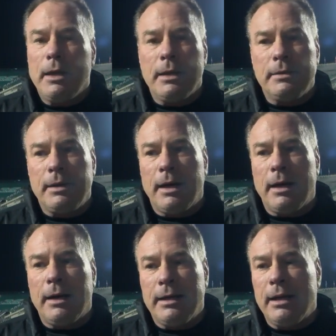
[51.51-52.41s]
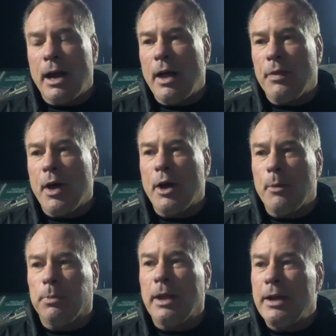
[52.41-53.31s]
and uh, again, I thought
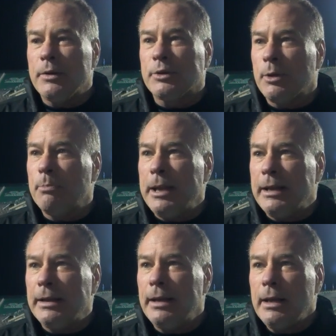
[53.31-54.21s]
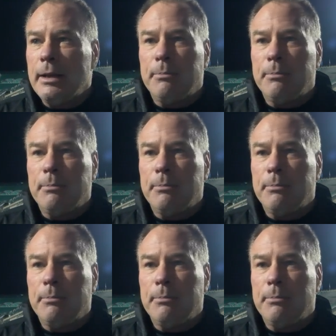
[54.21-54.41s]
our players competed,